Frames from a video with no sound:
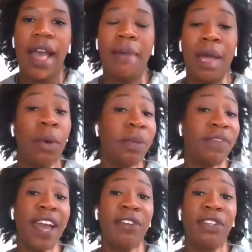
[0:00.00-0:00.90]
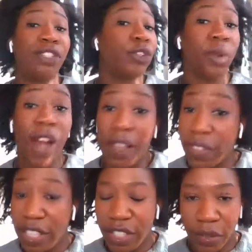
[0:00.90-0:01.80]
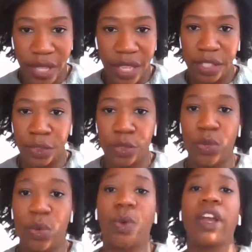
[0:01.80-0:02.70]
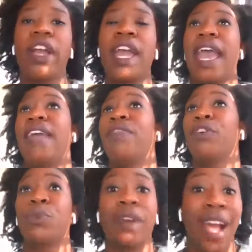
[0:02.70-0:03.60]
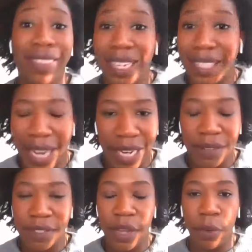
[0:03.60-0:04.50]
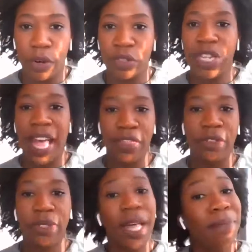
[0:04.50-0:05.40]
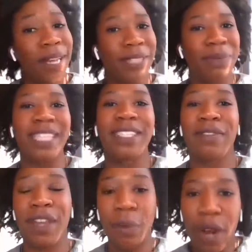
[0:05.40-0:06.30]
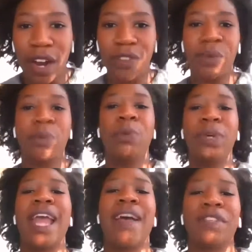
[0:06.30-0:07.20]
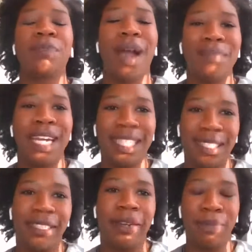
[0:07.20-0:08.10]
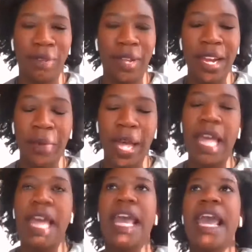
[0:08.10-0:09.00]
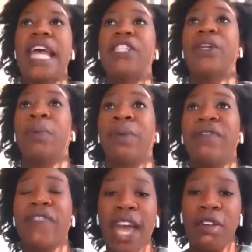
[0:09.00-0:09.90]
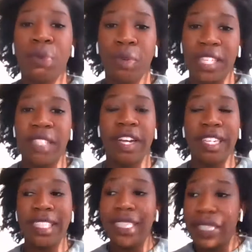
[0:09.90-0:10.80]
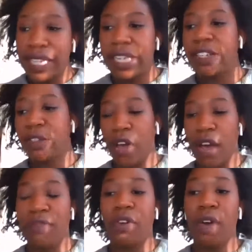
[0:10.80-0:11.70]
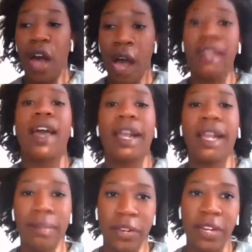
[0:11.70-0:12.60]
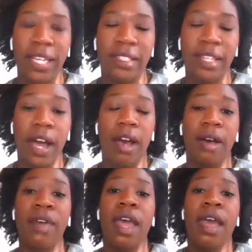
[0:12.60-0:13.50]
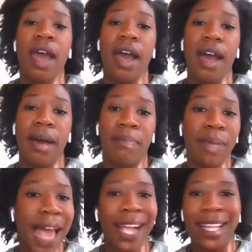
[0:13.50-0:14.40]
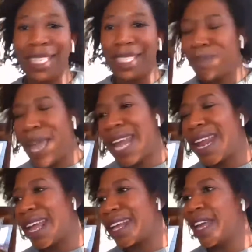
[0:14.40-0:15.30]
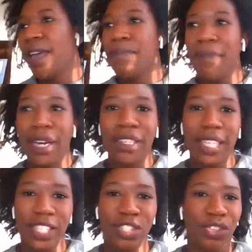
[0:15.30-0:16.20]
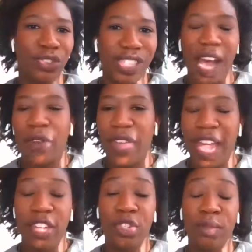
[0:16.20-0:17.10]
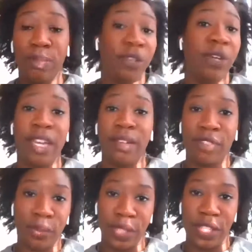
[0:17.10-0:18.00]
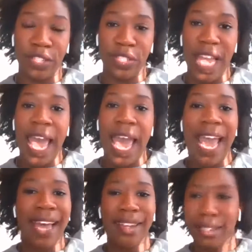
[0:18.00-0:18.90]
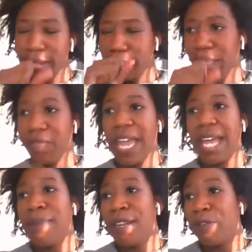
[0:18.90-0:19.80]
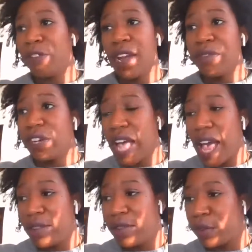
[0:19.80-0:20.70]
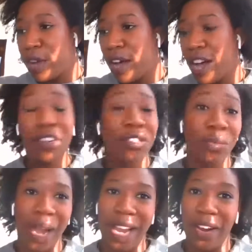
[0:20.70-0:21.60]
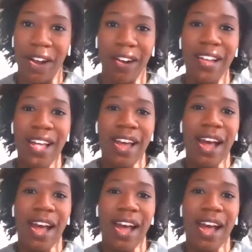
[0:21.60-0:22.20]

Um, and what we found is those were not the associates in store, and those were not the executives that worked at those companies, because if they were, then we wouldn't have this problem that existed in beauty anyway. And so what we found were these very distinct and thoughtful online communities of uh, Black, Hispanic, Middle Eastern, South Asian beauty influencers. Mm-hmm. And they had been forever kind of under the radar.